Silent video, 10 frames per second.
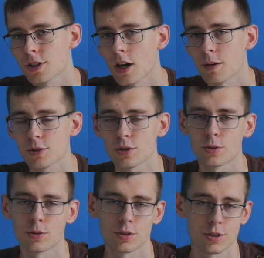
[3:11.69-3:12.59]
Times
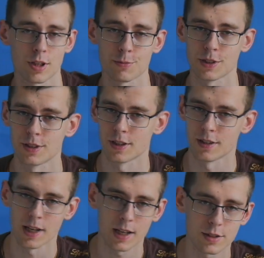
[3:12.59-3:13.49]
or something
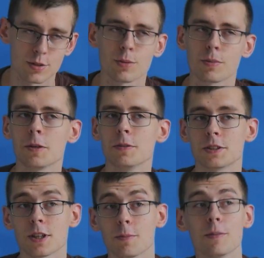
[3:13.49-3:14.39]
like that, or maybe
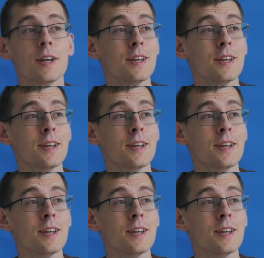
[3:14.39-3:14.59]
some